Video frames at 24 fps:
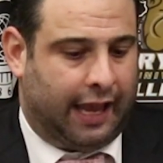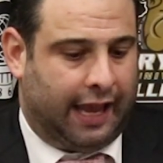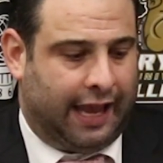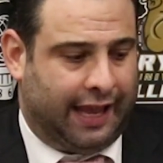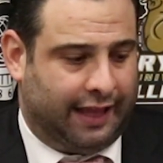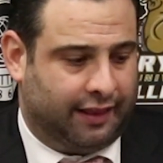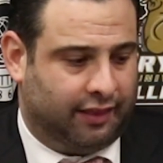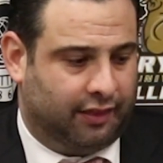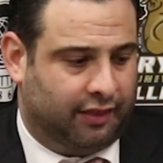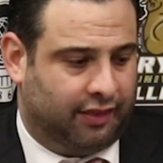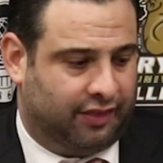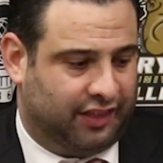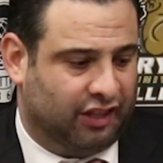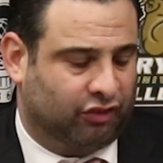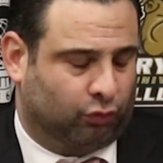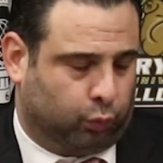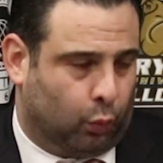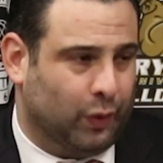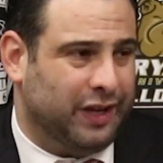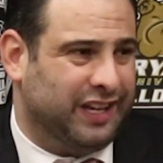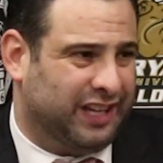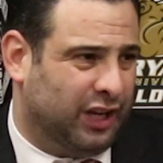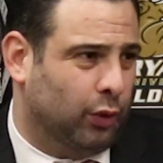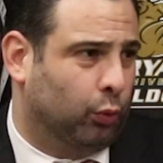and
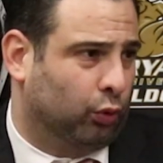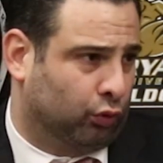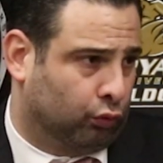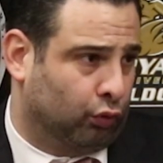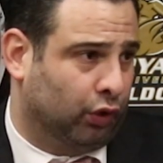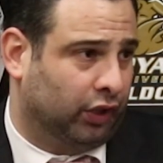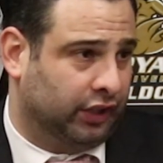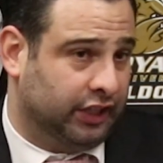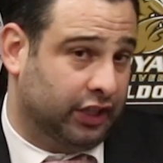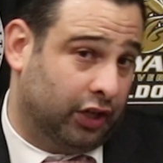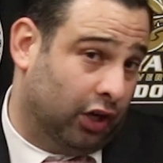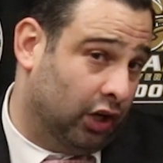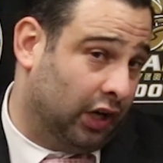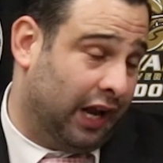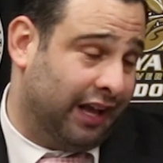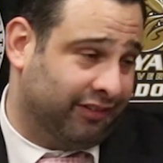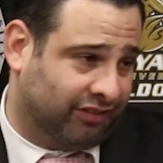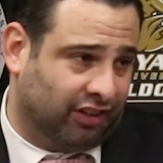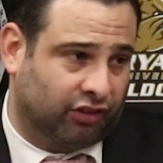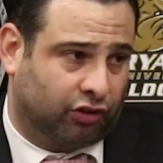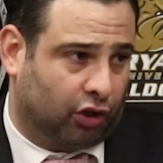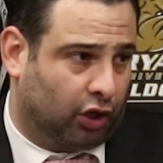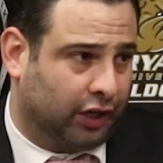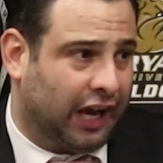this week he was really good. I
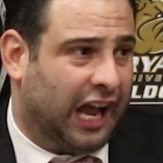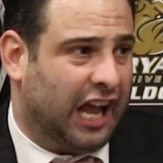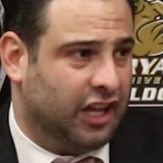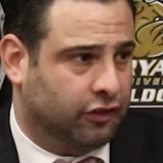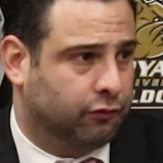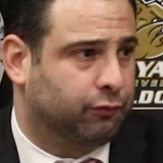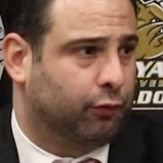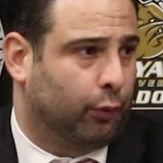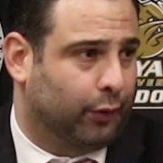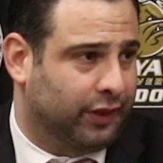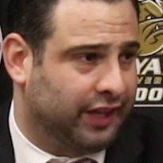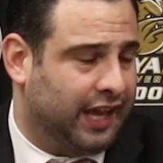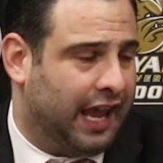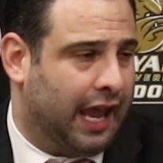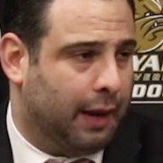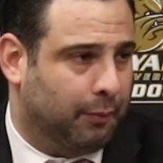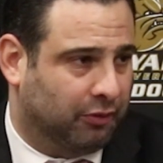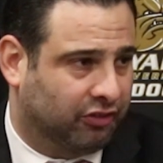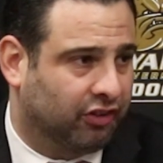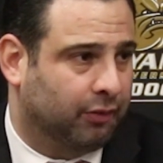said to our guys before the game,